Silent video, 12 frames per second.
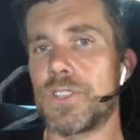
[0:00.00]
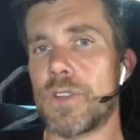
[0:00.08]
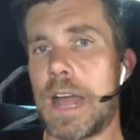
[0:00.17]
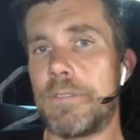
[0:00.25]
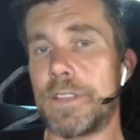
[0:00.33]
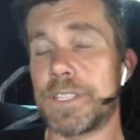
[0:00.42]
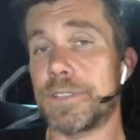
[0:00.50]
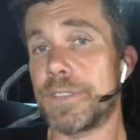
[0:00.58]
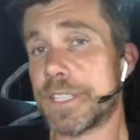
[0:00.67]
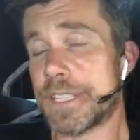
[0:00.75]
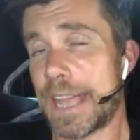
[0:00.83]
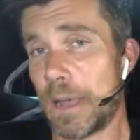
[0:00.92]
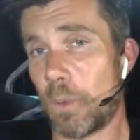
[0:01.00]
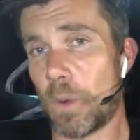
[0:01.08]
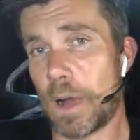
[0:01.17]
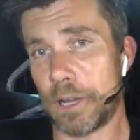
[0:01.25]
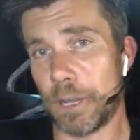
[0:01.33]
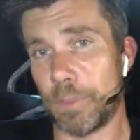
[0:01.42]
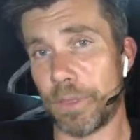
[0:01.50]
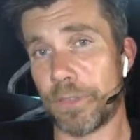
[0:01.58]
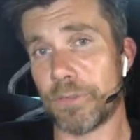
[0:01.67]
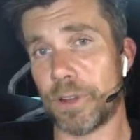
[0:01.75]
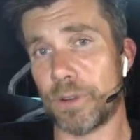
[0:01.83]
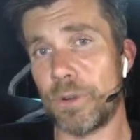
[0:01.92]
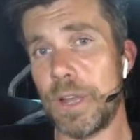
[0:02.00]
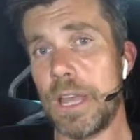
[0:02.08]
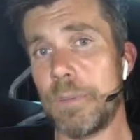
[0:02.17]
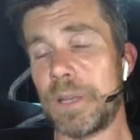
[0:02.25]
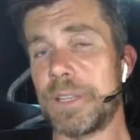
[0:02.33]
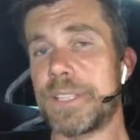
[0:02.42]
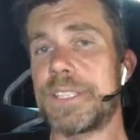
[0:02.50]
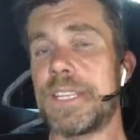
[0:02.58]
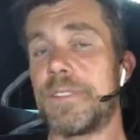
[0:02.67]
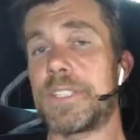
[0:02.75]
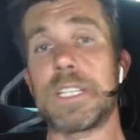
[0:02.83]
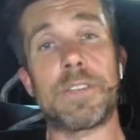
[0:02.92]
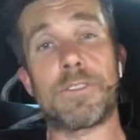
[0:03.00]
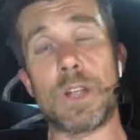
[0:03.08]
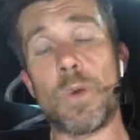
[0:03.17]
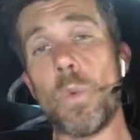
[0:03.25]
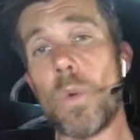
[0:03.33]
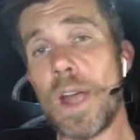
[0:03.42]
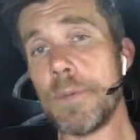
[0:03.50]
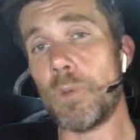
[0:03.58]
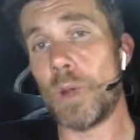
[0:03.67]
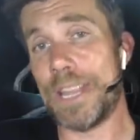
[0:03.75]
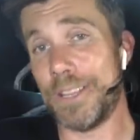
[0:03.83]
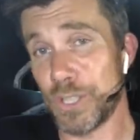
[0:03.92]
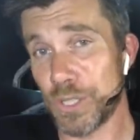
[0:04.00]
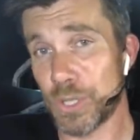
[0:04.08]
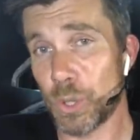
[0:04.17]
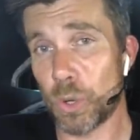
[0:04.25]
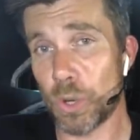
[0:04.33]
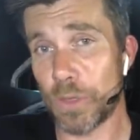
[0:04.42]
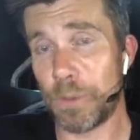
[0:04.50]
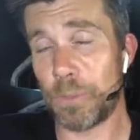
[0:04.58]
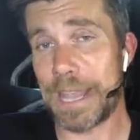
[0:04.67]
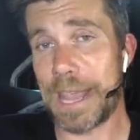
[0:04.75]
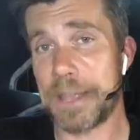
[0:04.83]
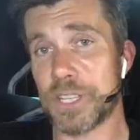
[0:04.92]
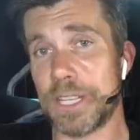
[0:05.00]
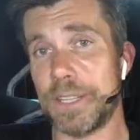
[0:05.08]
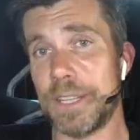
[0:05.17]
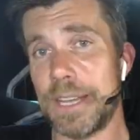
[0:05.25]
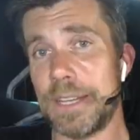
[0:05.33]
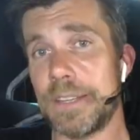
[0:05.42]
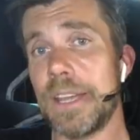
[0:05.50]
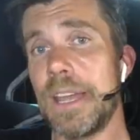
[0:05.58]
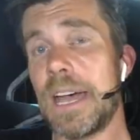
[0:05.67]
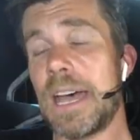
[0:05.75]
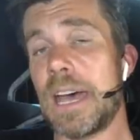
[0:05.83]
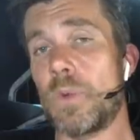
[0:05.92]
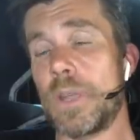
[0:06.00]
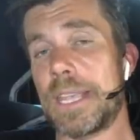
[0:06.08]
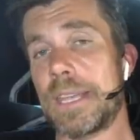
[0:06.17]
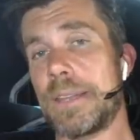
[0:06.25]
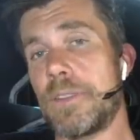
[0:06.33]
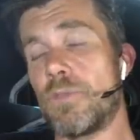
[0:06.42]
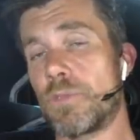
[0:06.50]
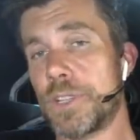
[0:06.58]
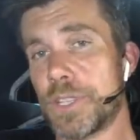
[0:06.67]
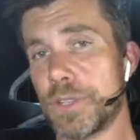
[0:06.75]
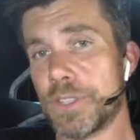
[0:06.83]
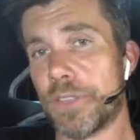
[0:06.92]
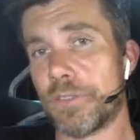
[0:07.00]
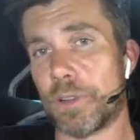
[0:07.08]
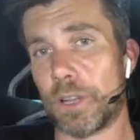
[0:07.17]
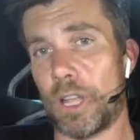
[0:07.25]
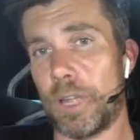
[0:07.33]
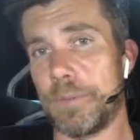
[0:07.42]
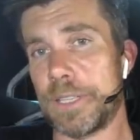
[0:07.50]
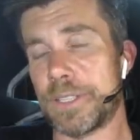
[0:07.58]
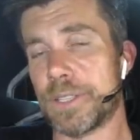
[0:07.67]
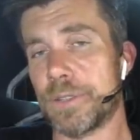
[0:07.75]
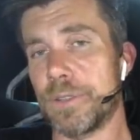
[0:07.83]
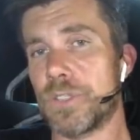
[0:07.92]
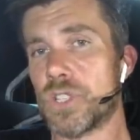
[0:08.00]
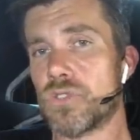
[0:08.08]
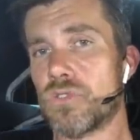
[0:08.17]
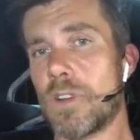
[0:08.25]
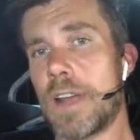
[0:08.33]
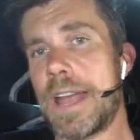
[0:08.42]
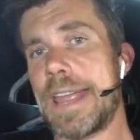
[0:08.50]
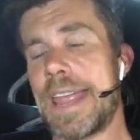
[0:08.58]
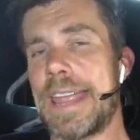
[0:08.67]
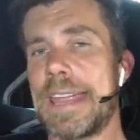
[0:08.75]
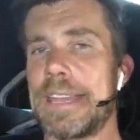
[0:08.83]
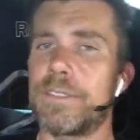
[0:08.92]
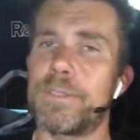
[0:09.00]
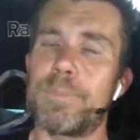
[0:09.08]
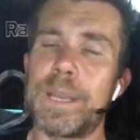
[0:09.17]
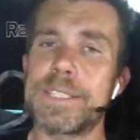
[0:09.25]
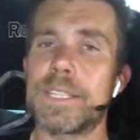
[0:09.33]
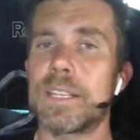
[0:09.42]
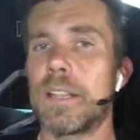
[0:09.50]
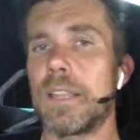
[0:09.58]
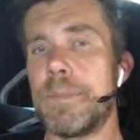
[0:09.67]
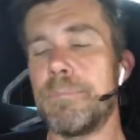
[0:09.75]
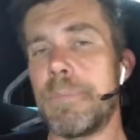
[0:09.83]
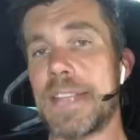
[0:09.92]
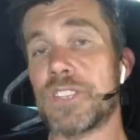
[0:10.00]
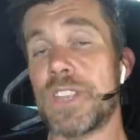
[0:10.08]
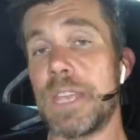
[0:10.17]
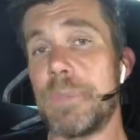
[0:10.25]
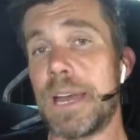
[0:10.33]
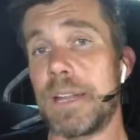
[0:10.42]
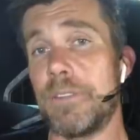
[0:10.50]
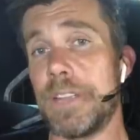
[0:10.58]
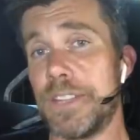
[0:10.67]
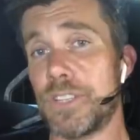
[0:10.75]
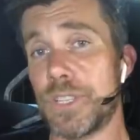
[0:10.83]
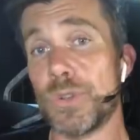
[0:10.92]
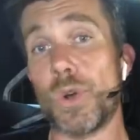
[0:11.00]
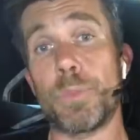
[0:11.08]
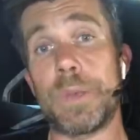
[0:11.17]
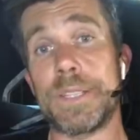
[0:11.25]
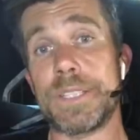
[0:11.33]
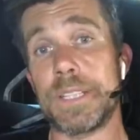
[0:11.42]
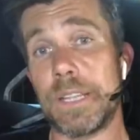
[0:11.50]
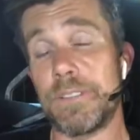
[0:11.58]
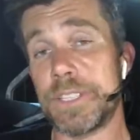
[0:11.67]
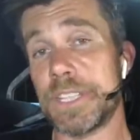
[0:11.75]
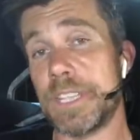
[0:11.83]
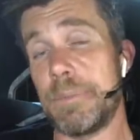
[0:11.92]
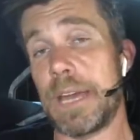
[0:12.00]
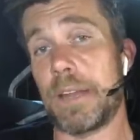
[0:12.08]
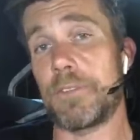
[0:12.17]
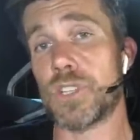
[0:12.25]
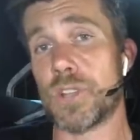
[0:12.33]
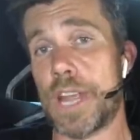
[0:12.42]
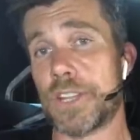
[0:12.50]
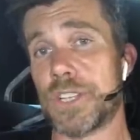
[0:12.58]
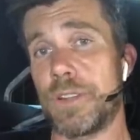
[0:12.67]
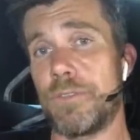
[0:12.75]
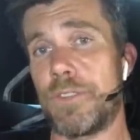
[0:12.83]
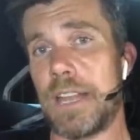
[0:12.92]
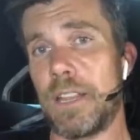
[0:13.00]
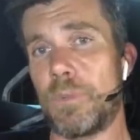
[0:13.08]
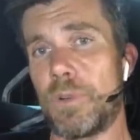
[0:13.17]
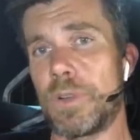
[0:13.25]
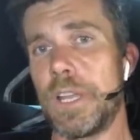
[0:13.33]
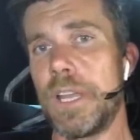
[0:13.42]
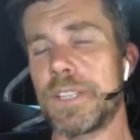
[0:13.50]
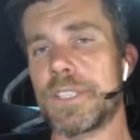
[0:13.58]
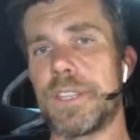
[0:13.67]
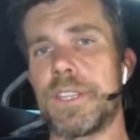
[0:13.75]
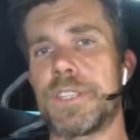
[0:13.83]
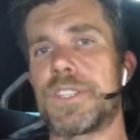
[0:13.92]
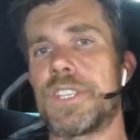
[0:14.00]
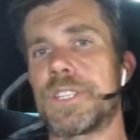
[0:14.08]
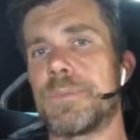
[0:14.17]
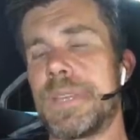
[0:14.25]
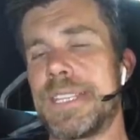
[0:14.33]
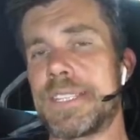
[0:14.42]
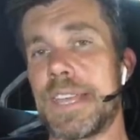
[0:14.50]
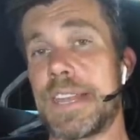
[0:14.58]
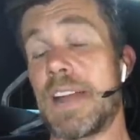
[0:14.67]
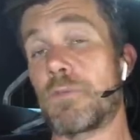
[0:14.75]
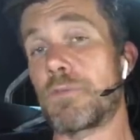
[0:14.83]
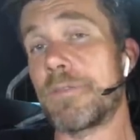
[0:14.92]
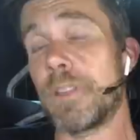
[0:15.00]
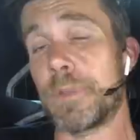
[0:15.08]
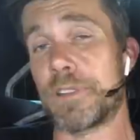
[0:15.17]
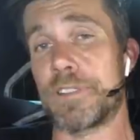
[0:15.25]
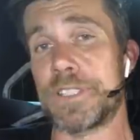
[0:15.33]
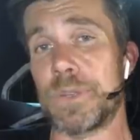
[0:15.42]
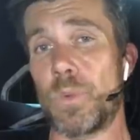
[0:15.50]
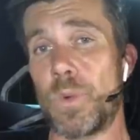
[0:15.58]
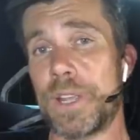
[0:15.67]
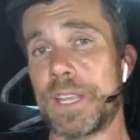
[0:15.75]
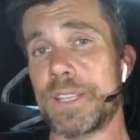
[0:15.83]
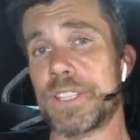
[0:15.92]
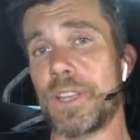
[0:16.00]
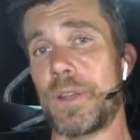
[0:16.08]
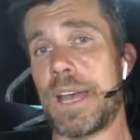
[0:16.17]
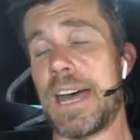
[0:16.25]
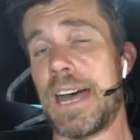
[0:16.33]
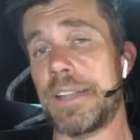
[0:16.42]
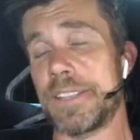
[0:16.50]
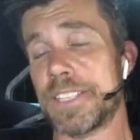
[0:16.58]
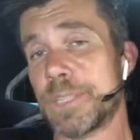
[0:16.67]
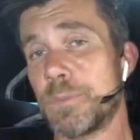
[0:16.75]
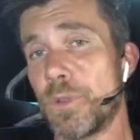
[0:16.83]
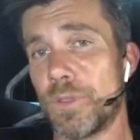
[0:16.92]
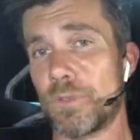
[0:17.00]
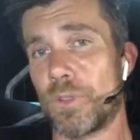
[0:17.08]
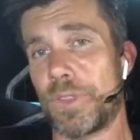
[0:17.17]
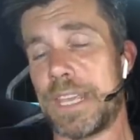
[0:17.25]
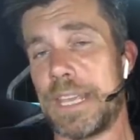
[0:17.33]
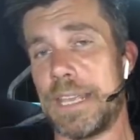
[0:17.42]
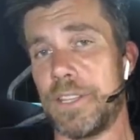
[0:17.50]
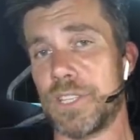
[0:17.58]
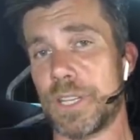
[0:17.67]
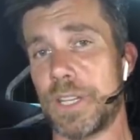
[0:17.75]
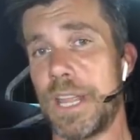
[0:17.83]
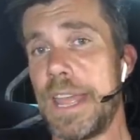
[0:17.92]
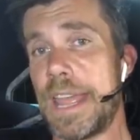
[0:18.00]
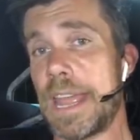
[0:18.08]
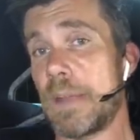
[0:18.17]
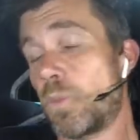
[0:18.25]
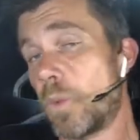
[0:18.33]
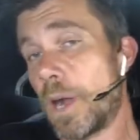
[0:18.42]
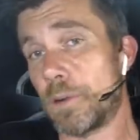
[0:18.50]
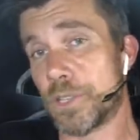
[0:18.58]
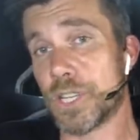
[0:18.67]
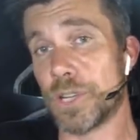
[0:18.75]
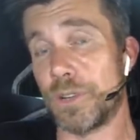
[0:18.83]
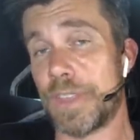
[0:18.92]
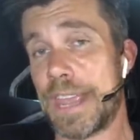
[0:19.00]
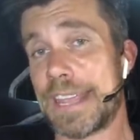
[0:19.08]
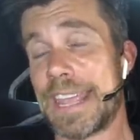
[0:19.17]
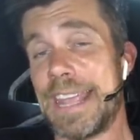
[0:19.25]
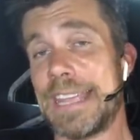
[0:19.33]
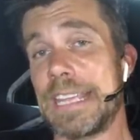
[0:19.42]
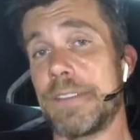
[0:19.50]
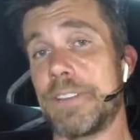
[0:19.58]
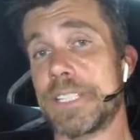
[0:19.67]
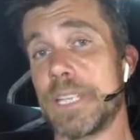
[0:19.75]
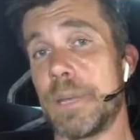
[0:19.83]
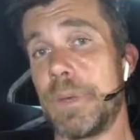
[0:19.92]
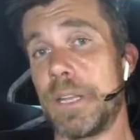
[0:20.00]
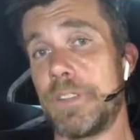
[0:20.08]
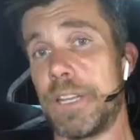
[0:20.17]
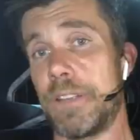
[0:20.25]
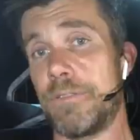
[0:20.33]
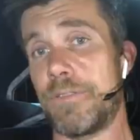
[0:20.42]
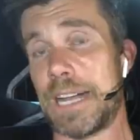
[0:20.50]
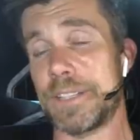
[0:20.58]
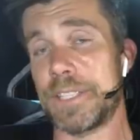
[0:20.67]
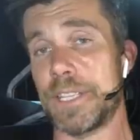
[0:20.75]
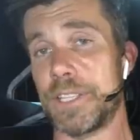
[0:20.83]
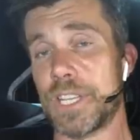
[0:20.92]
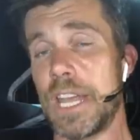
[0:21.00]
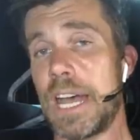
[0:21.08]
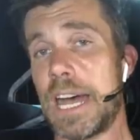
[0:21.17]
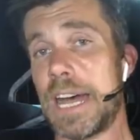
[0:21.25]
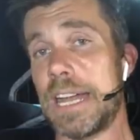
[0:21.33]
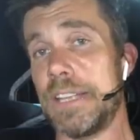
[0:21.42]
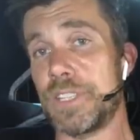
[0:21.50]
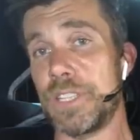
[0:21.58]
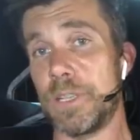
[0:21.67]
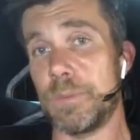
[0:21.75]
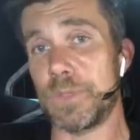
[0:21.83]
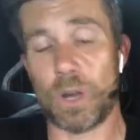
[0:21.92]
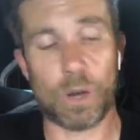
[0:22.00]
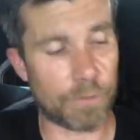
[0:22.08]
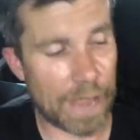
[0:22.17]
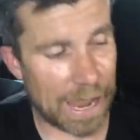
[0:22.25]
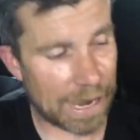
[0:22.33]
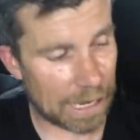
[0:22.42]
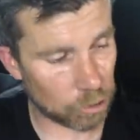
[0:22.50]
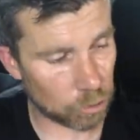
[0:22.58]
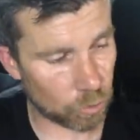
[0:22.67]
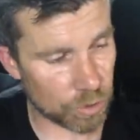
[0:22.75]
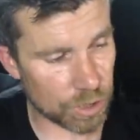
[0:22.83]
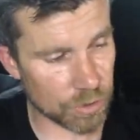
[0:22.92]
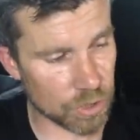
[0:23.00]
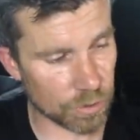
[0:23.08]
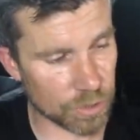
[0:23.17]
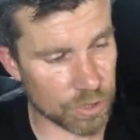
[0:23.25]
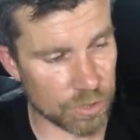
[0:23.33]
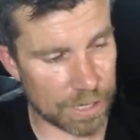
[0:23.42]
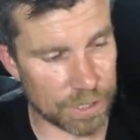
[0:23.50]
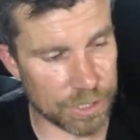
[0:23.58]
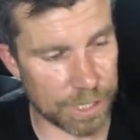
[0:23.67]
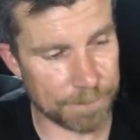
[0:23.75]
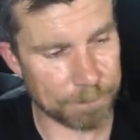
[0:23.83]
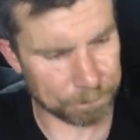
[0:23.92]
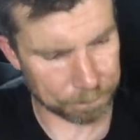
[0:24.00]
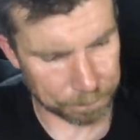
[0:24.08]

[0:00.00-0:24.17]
the driver to stay at wide open throttle, but instead of delivering way more engine torque than we actually need, we can reduce the throttle opening to try and basically match the amount of engine torque being delivered to the amount of traction available. So this just means that our rev limiter isn't working so hard, it's smoother on the engine, and well tuned, that can give us a bit of an advantage in terms of our launch control strategy.